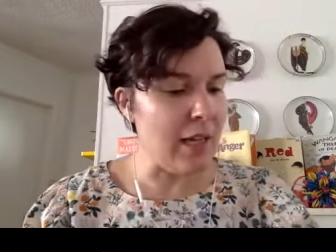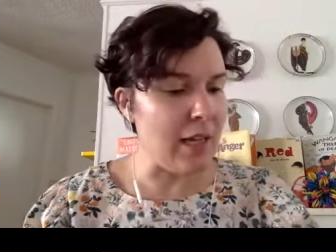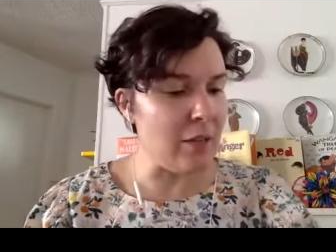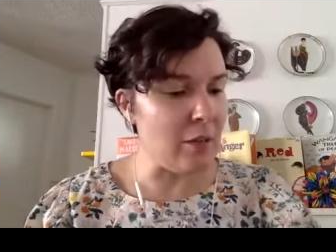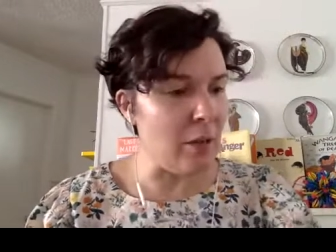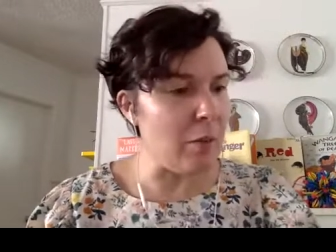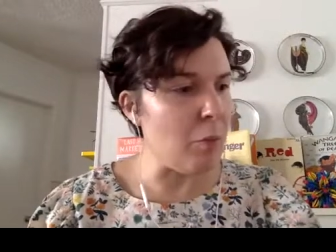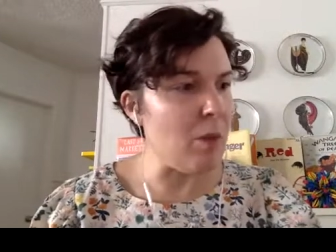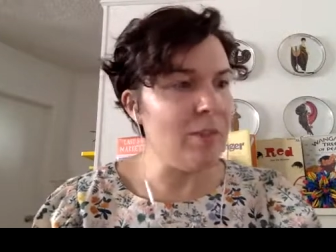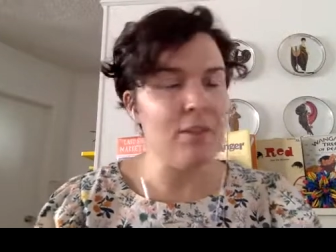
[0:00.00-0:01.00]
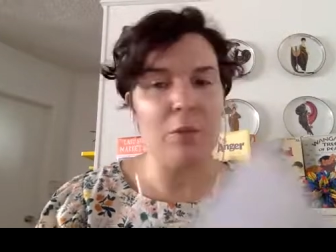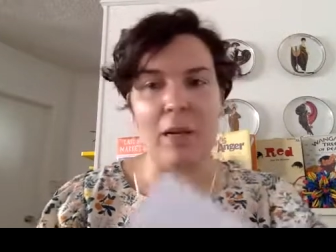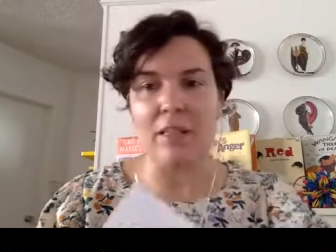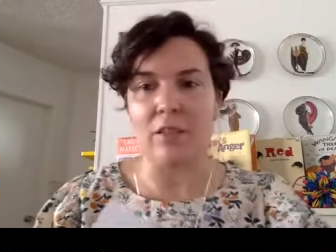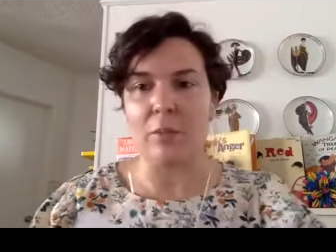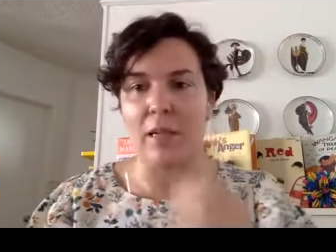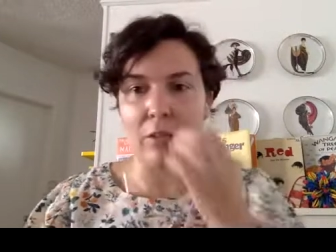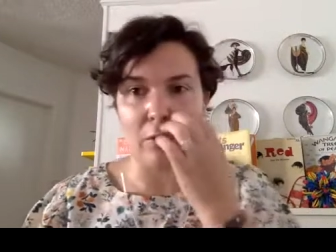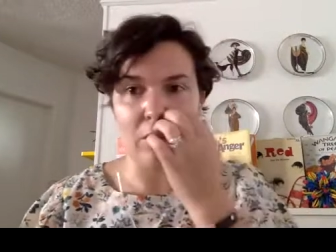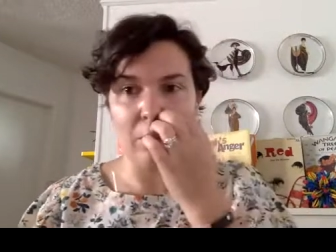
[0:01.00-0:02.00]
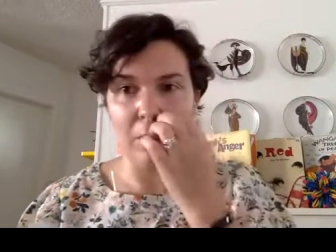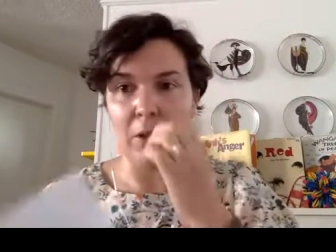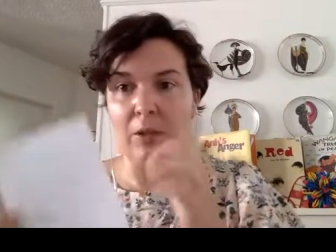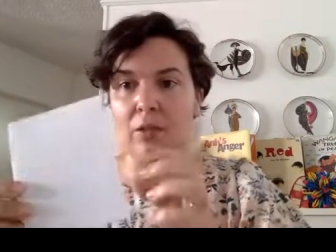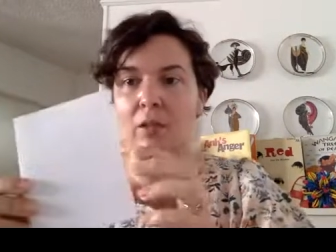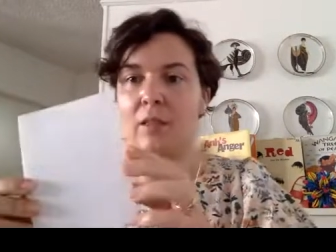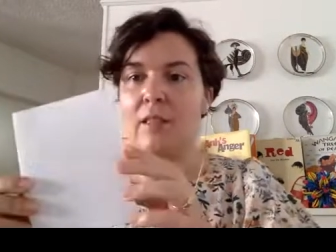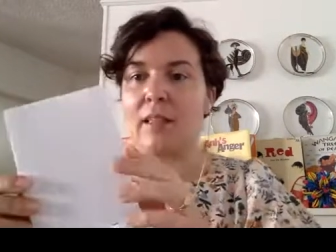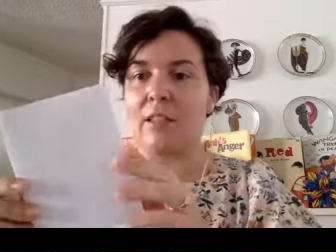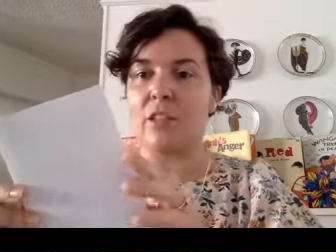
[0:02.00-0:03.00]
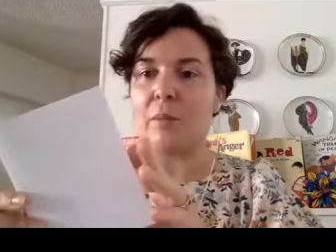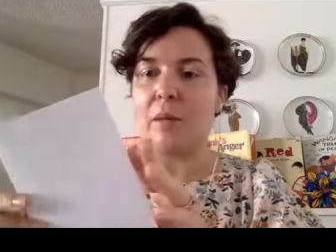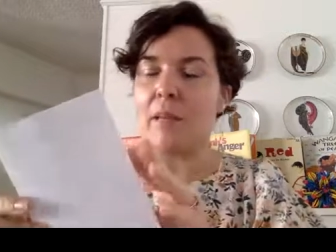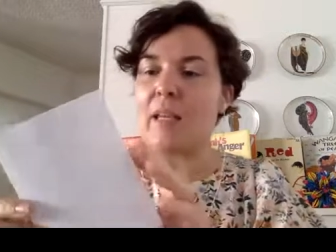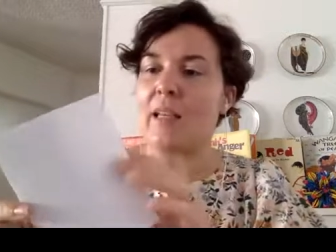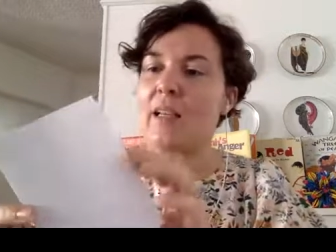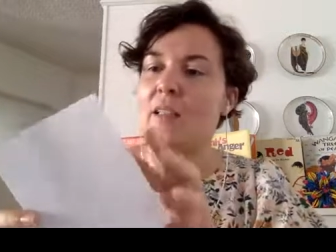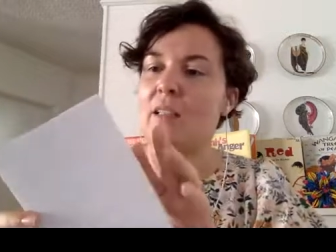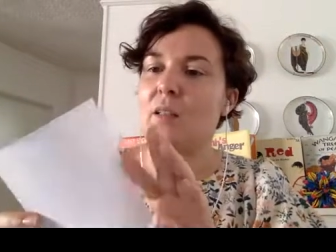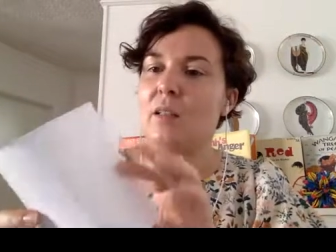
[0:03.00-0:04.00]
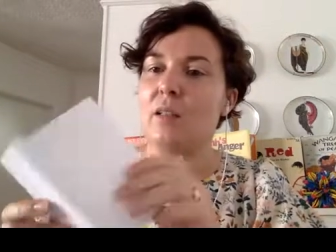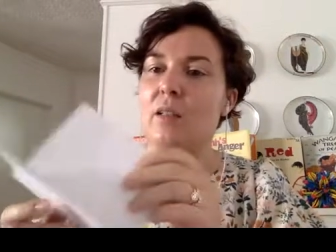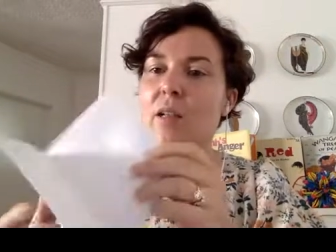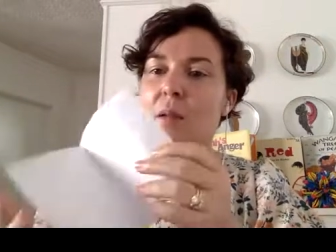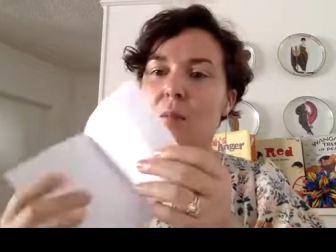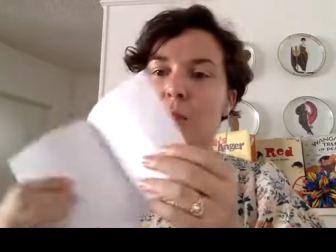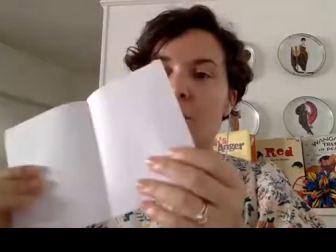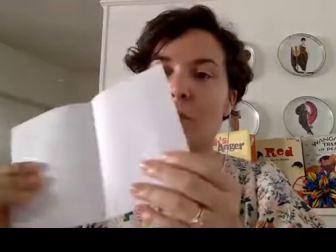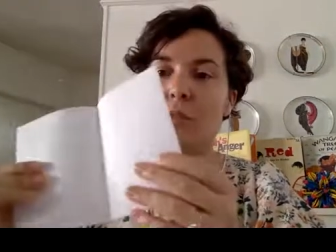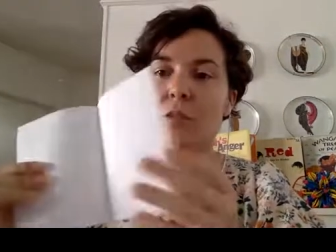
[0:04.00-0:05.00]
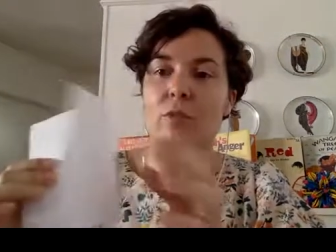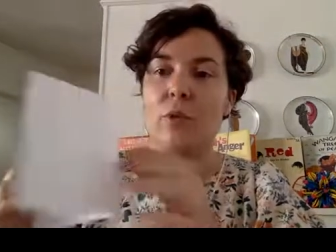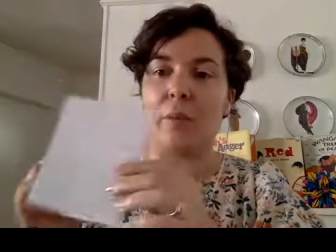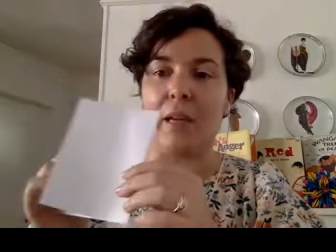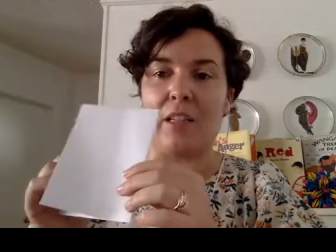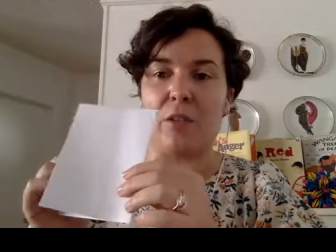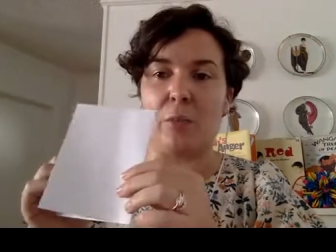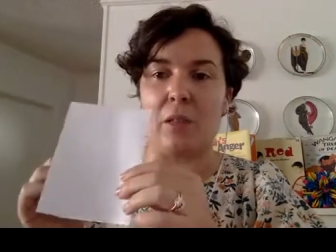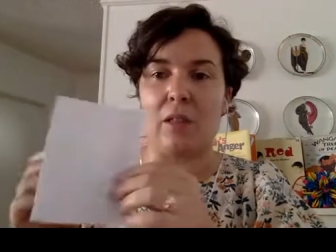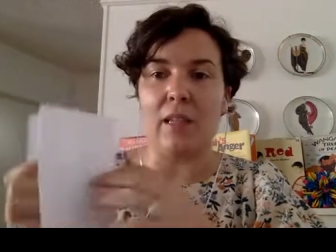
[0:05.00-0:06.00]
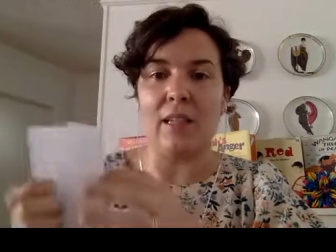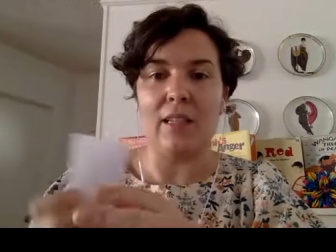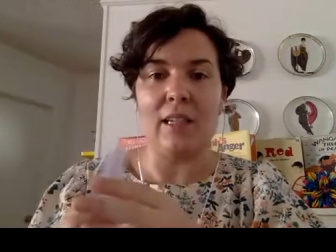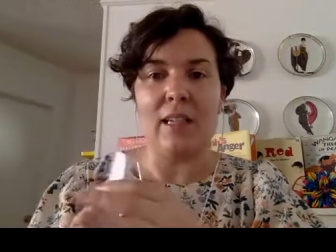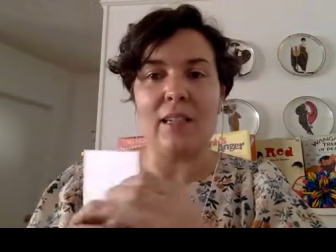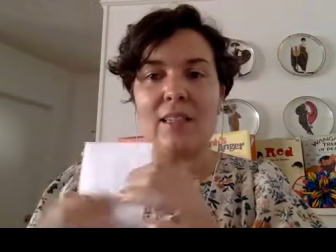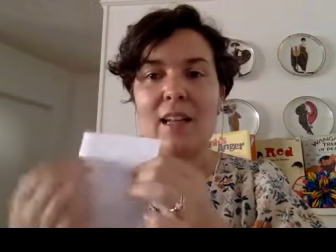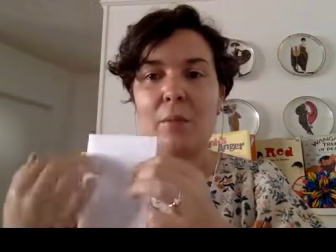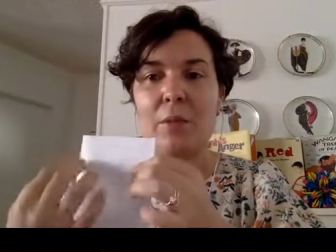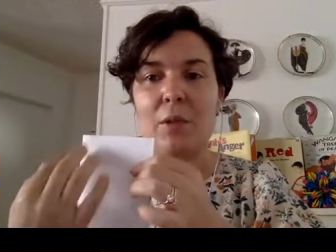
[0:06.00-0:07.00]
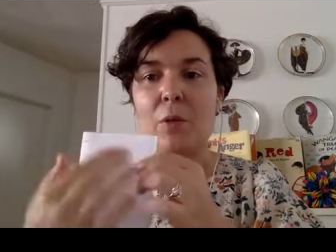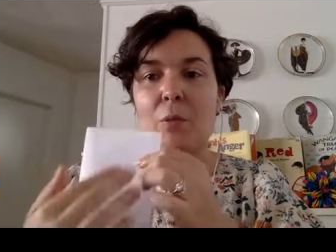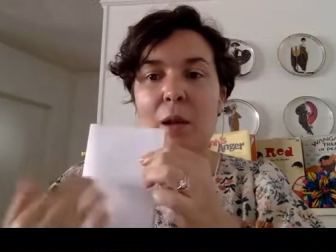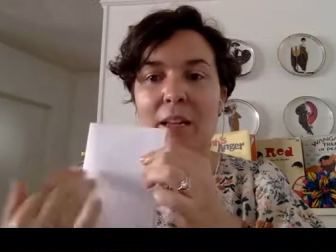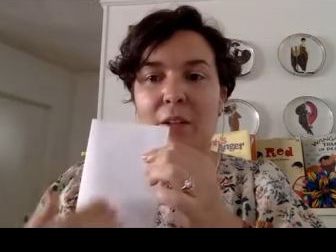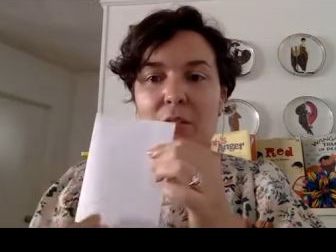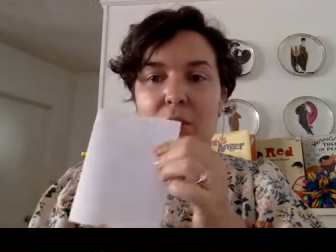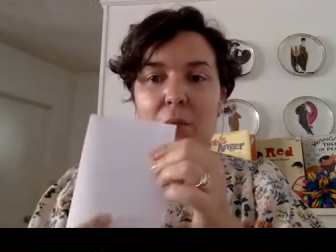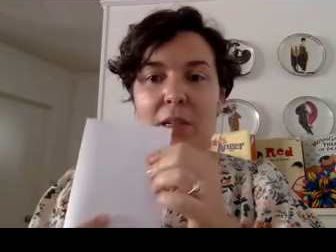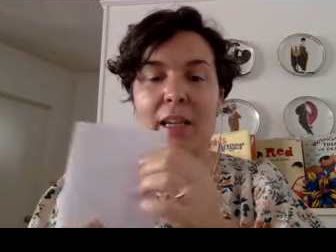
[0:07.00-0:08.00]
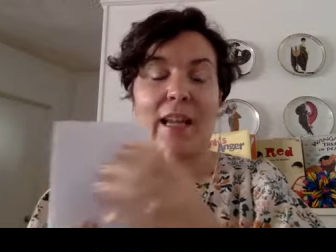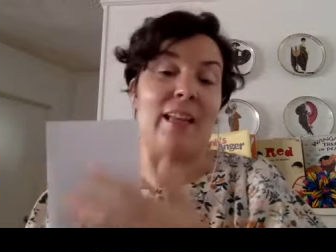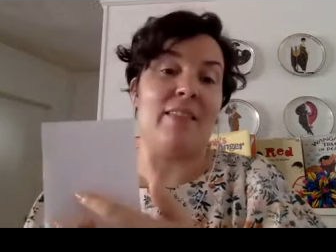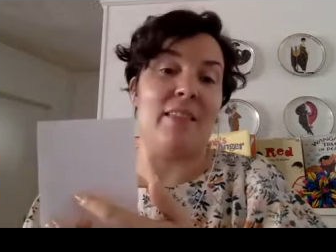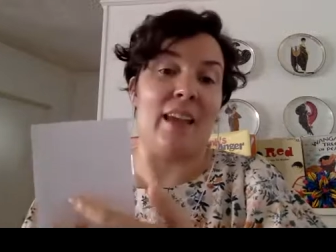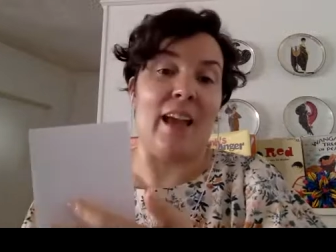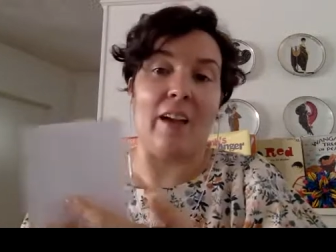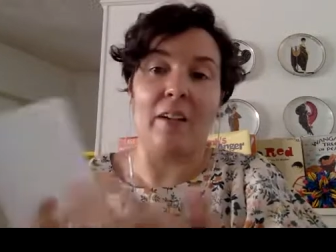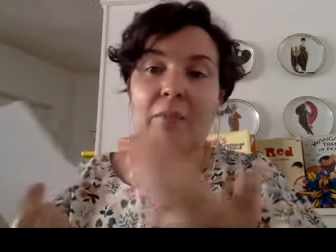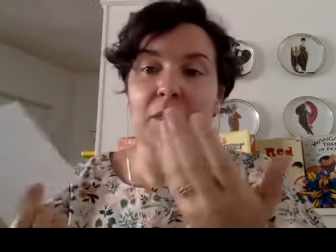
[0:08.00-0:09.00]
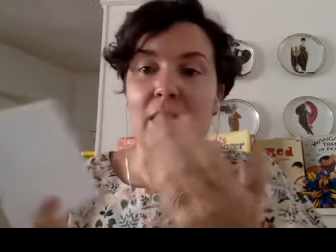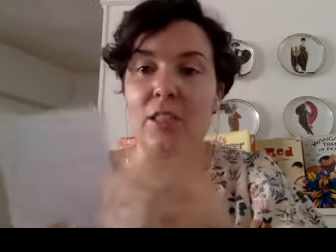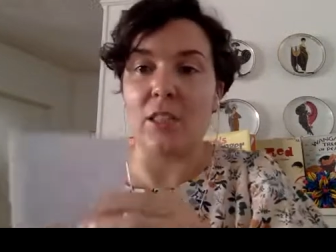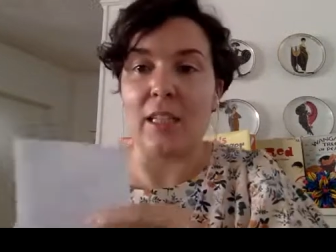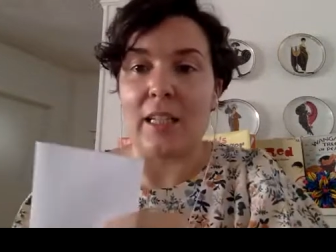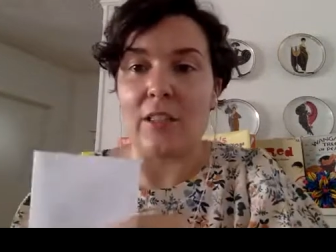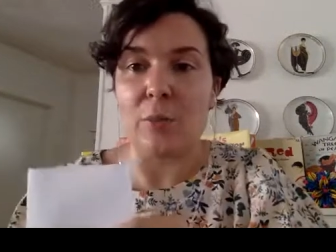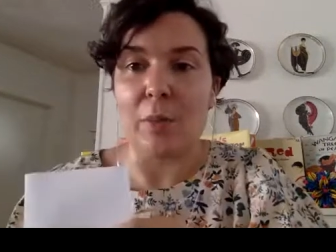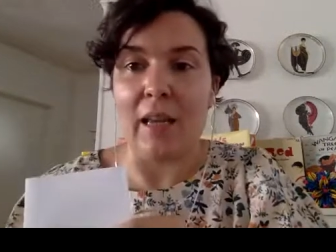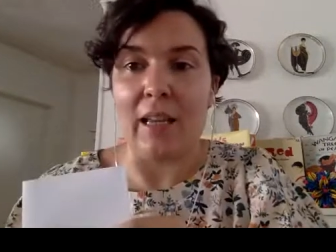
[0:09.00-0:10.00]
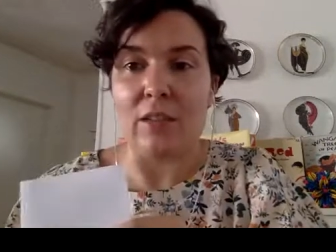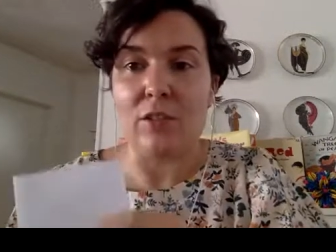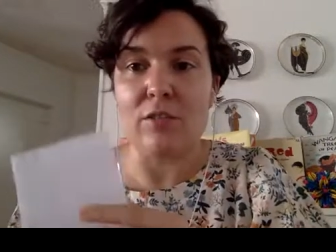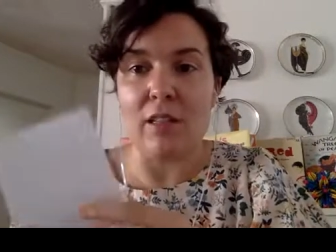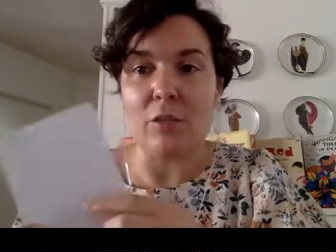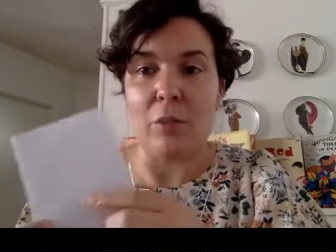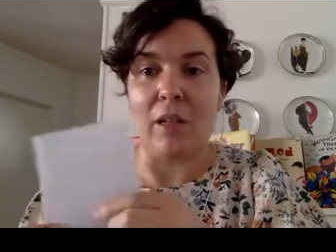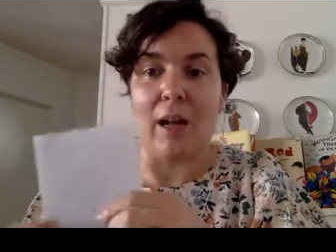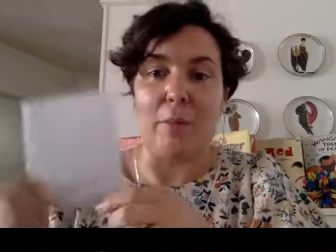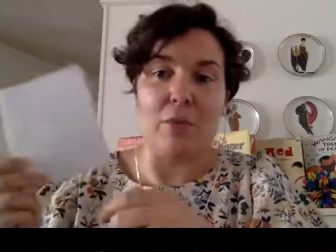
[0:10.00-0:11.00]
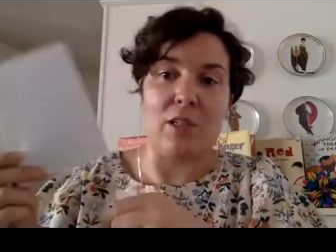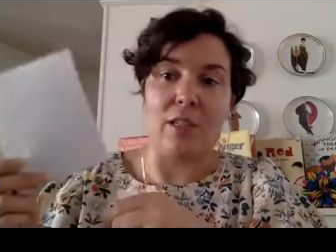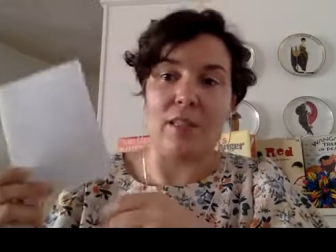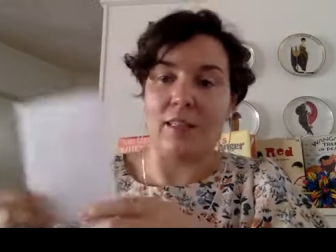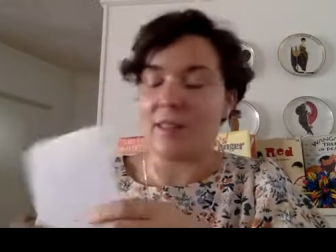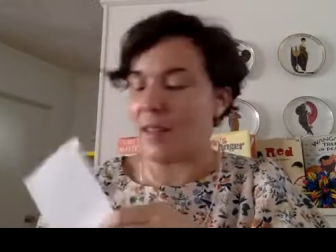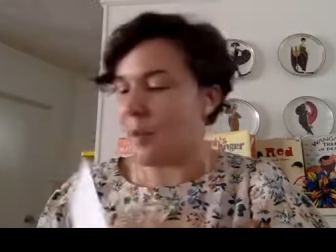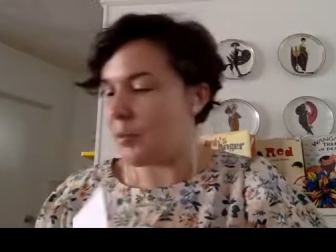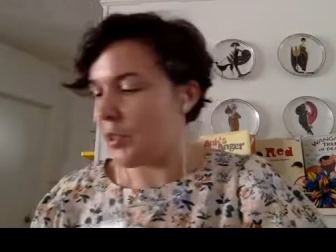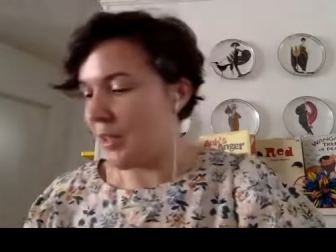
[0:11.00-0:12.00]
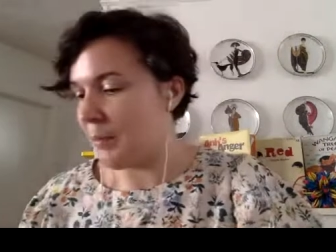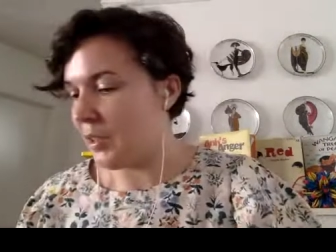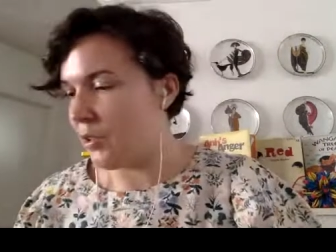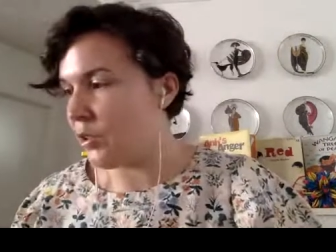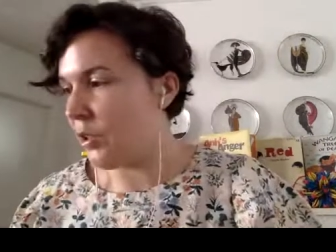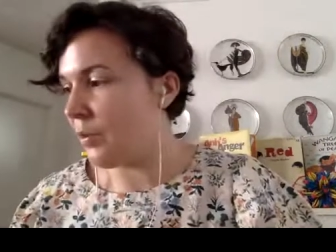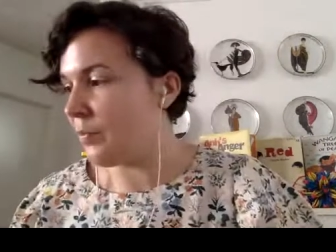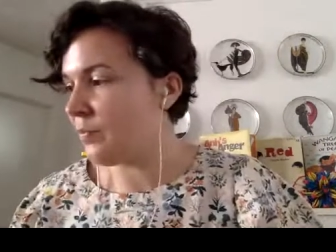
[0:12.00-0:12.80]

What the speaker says: And one of the ways you might do some rehearsal is actually by making a little 4-page booklet to help you write your story in the air, touching each page. That's one option, and that's the option I'm going to show.